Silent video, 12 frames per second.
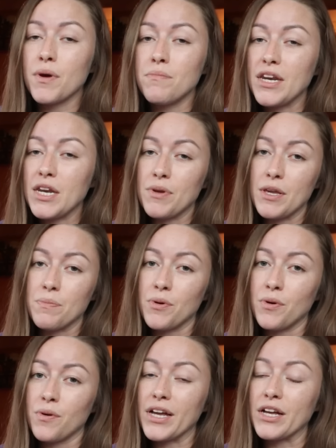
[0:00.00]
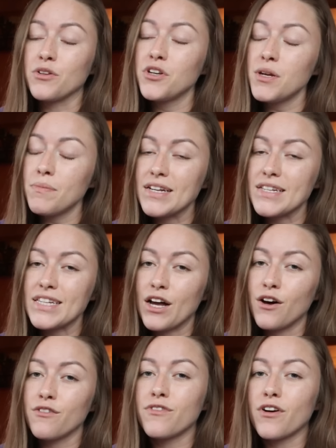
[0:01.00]
but many people, including
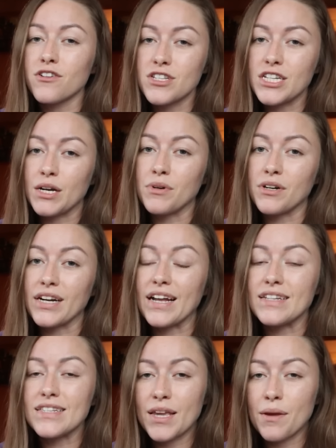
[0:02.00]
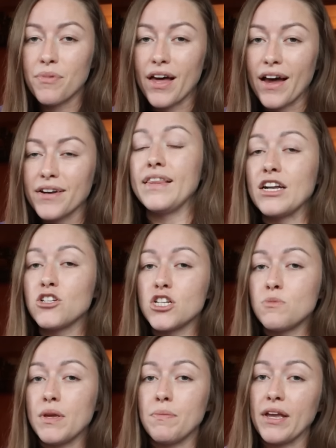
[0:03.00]
myself, are stubborn and skip that. And that's
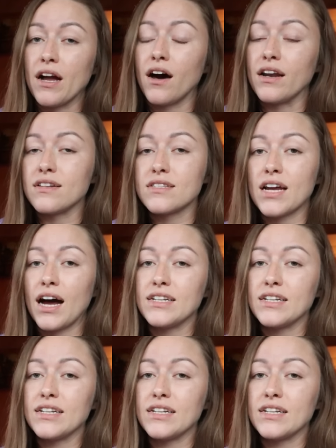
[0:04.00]
just me being honest.